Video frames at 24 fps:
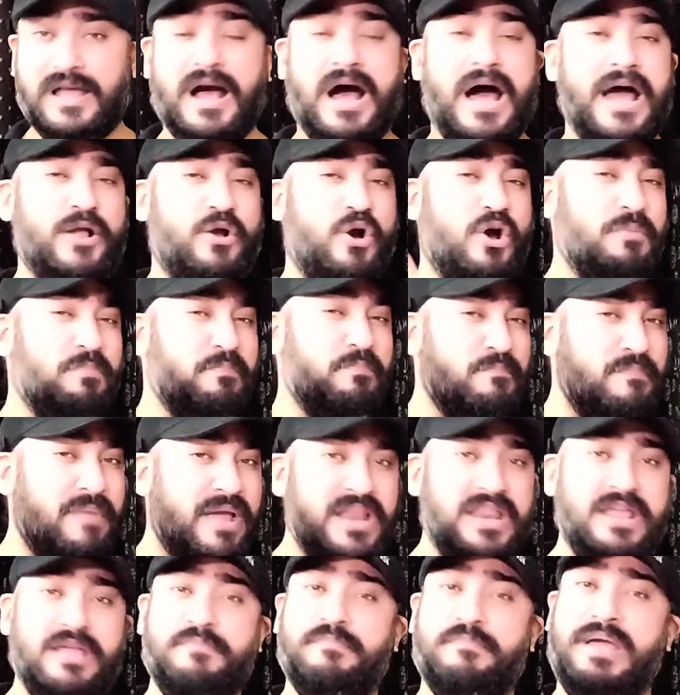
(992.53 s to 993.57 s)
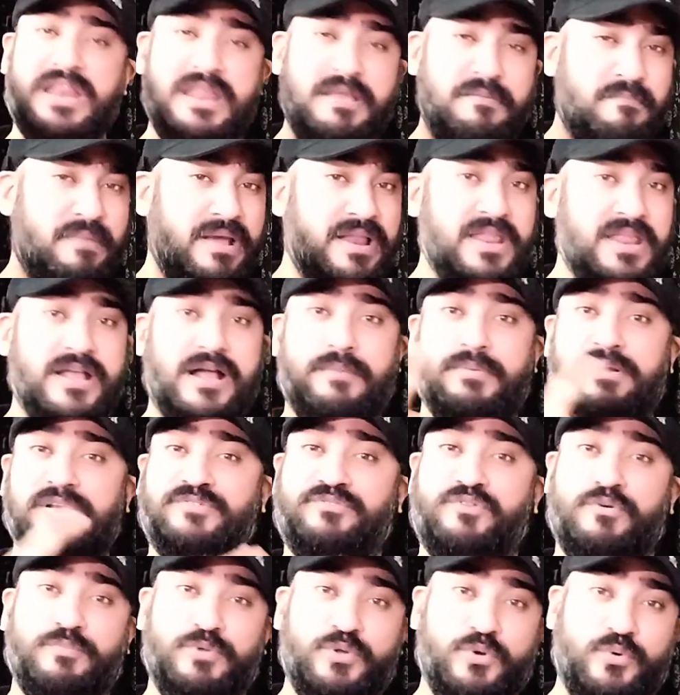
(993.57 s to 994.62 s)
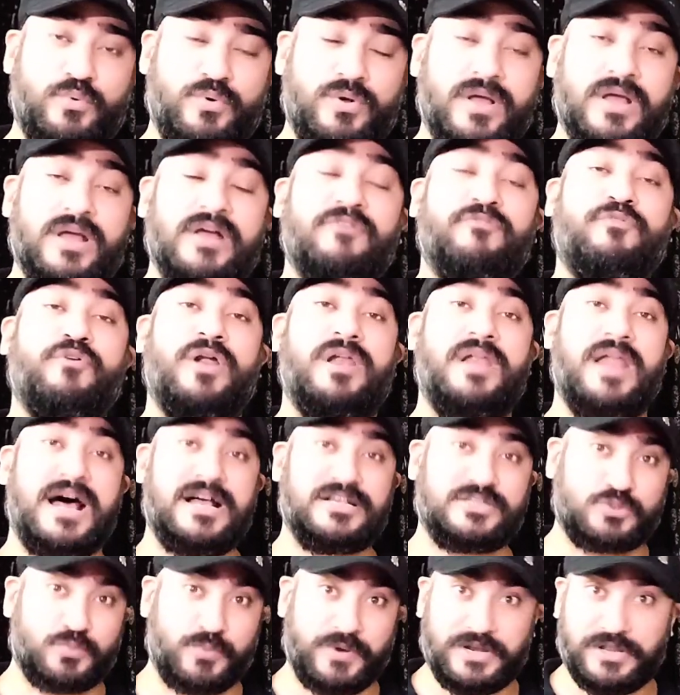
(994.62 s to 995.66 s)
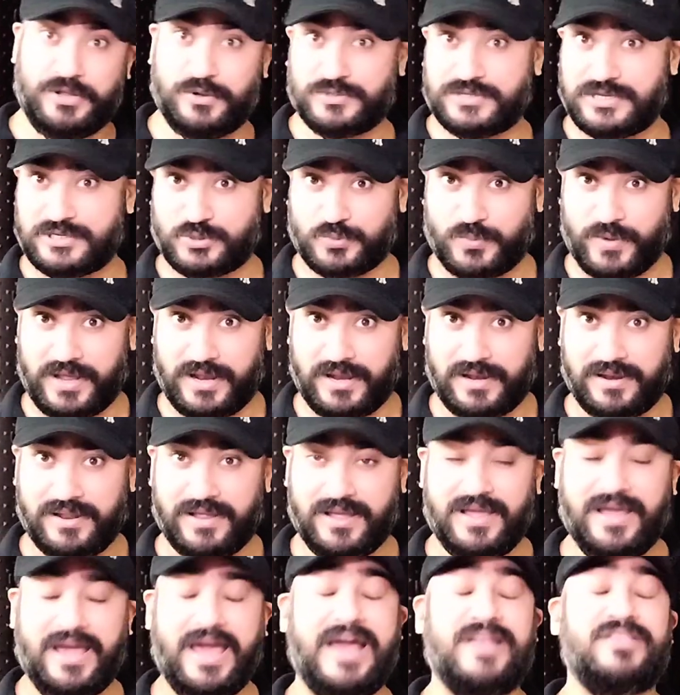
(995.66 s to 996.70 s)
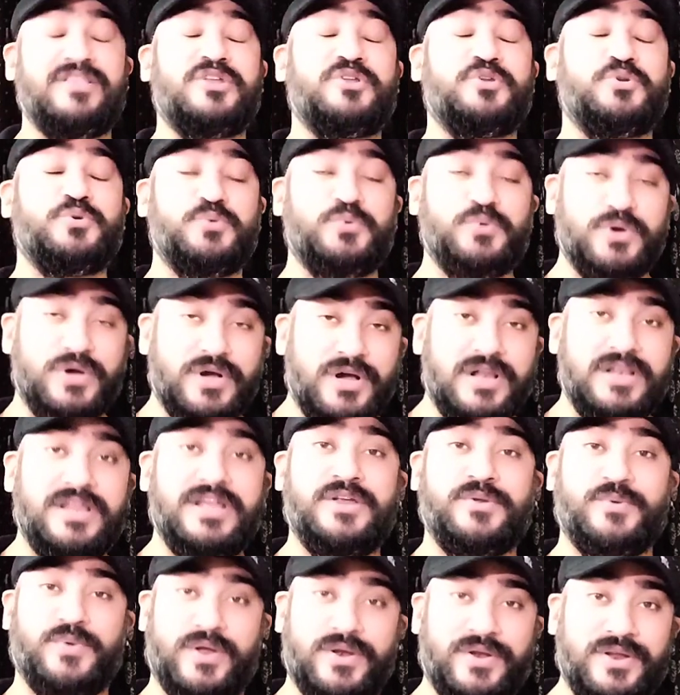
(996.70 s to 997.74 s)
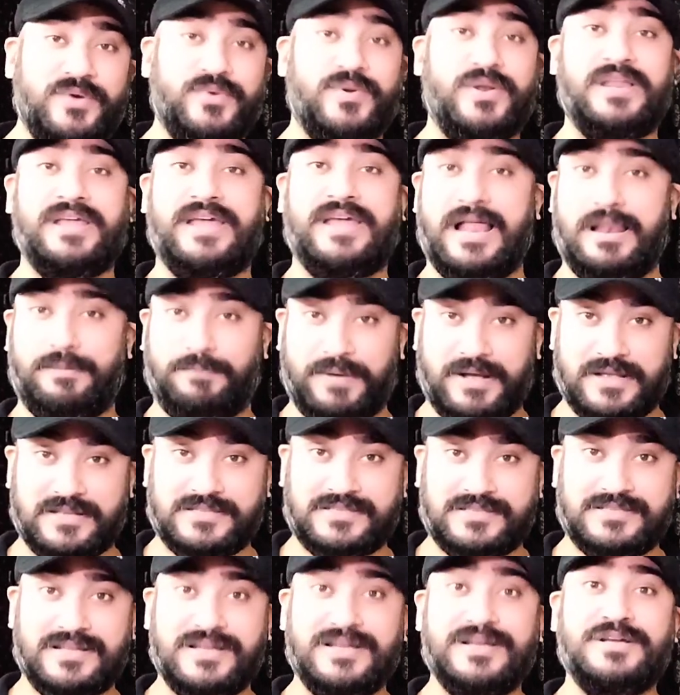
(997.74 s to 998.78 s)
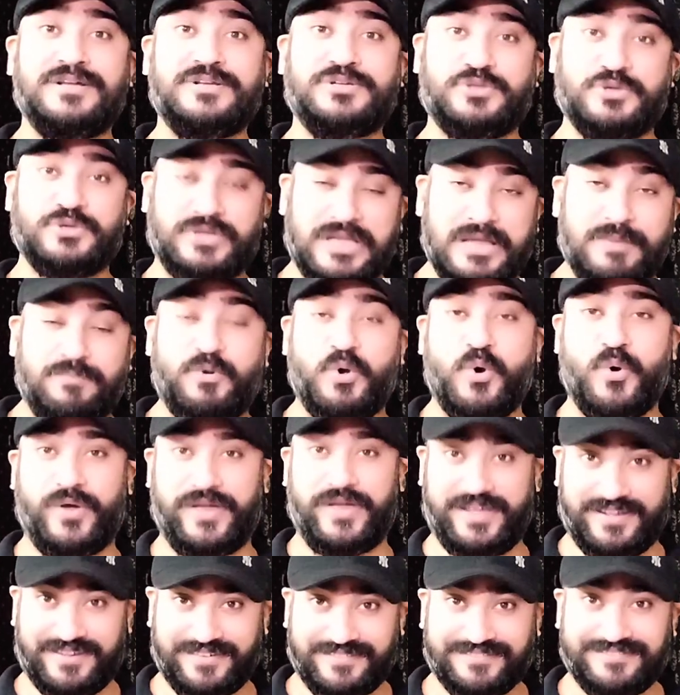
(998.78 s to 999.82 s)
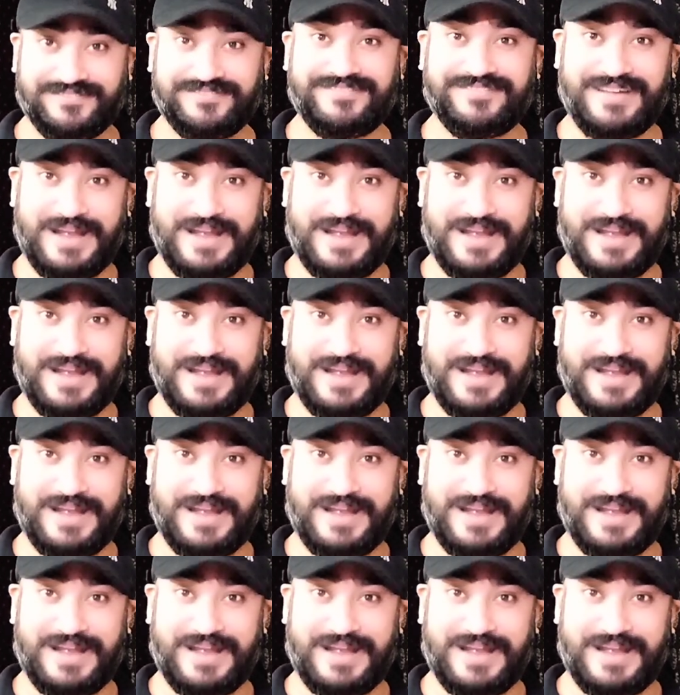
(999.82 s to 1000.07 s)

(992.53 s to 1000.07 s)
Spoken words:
I got many comments from you for our last videos as well, and that really help us to keep going.